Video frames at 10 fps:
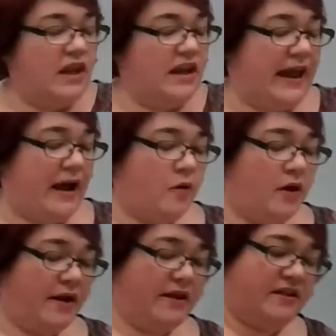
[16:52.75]
Now,
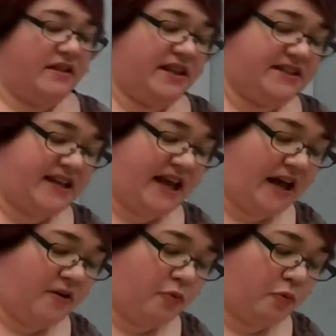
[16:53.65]
this
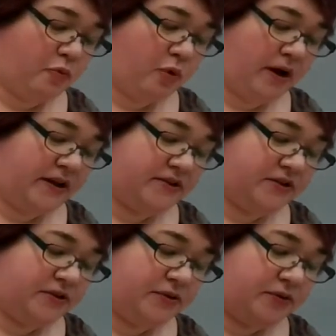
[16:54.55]
had 1,
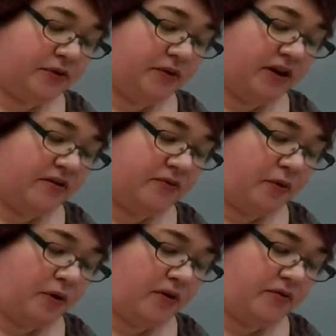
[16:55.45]
2, 3,
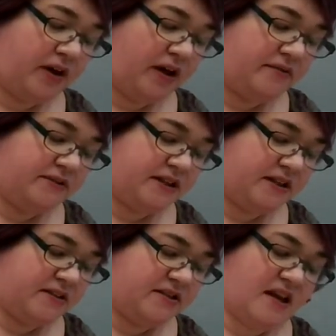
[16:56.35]
4, 5,
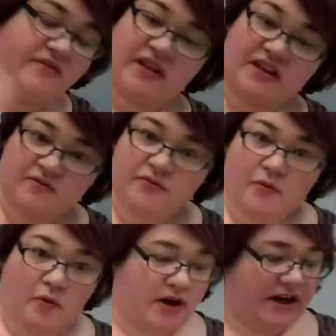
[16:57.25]
6, 7
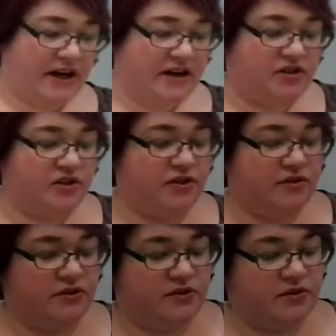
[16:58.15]
for each
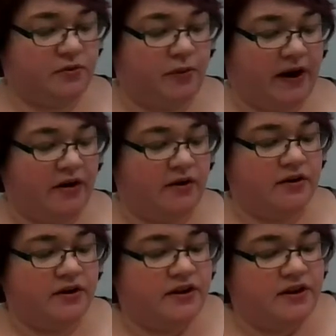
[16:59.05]
square.
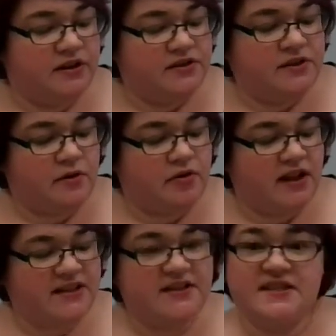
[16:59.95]
So
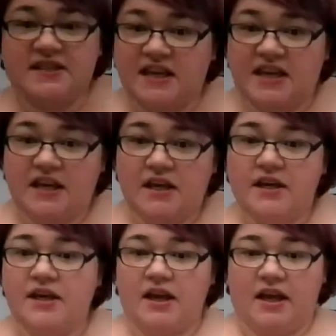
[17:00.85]
let's see
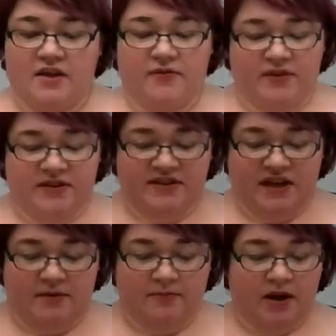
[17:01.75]
if the
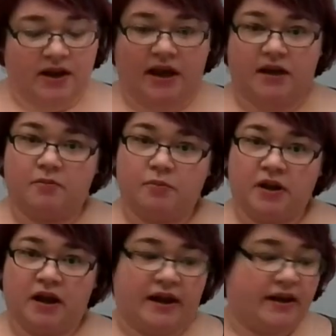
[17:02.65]
same can
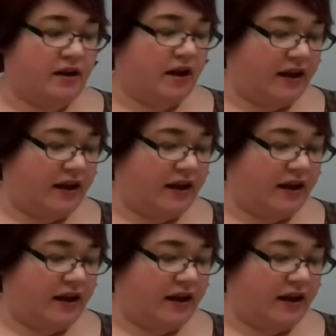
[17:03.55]
apply.